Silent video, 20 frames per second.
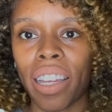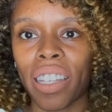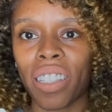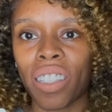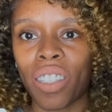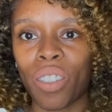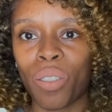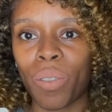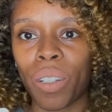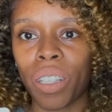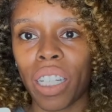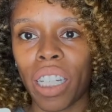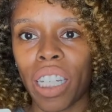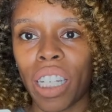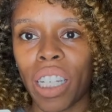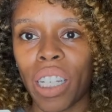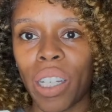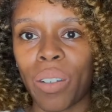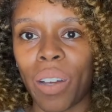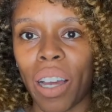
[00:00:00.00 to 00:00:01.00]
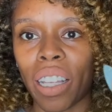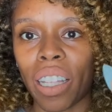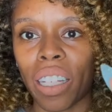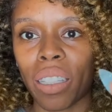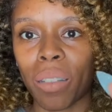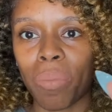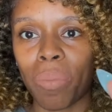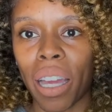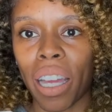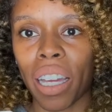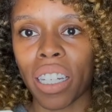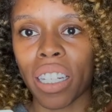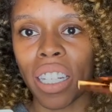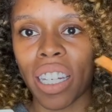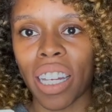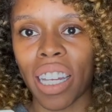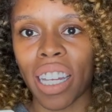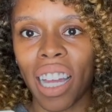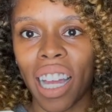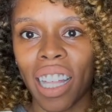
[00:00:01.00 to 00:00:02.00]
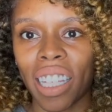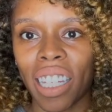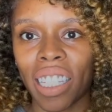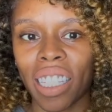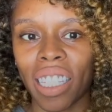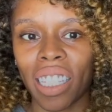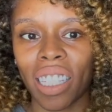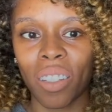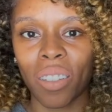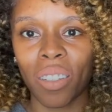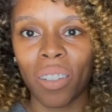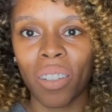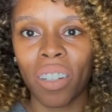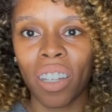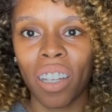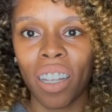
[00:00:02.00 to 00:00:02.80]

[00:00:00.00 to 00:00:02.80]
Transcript: This is really cute. I like the packaging. I like the little